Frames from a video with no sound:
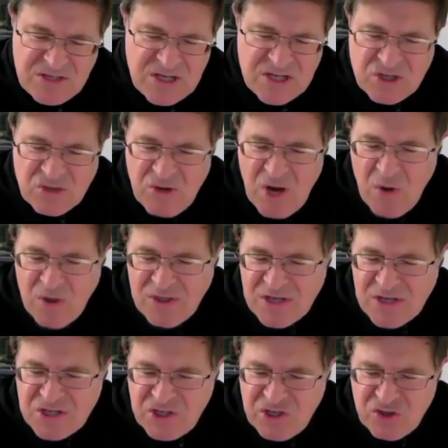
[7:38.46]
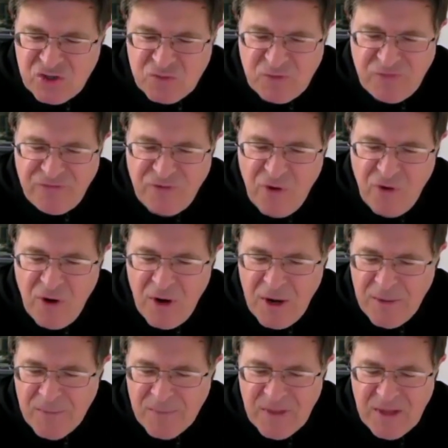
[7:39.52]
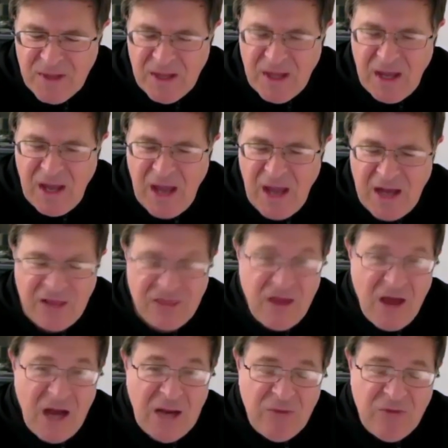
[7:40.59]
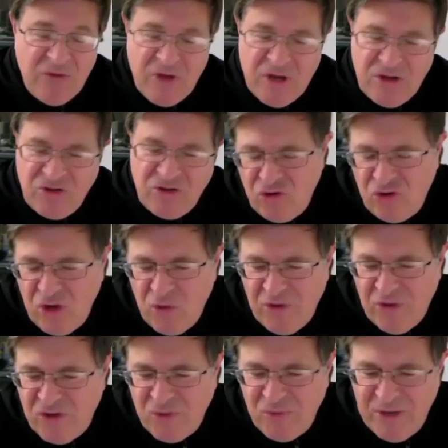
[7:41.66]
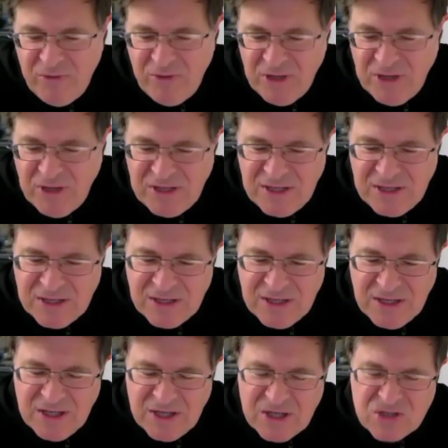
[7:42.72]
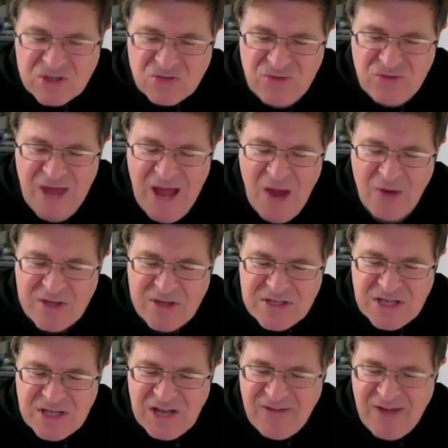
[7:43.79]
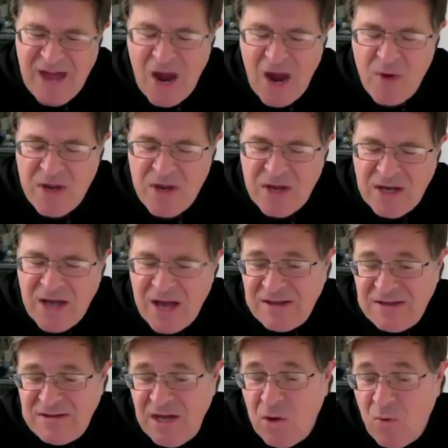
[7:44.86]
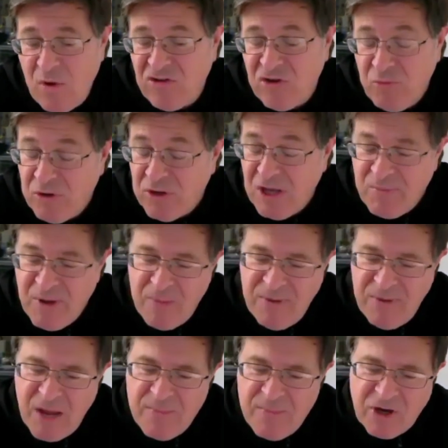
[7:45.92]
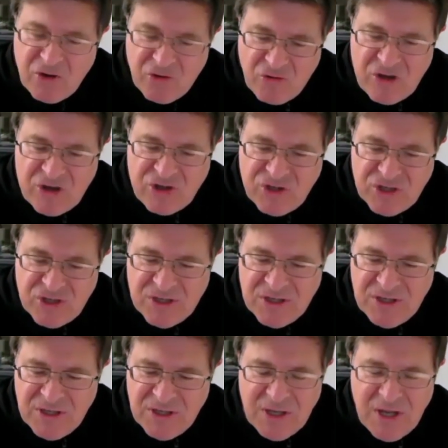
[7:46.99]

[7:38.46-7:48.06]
Cicero a dozen years before, and he thought he was going to seek wisdom, but he really didn't. So now he's thinking of how he can kind of seek wisdom really by becoming a Christian.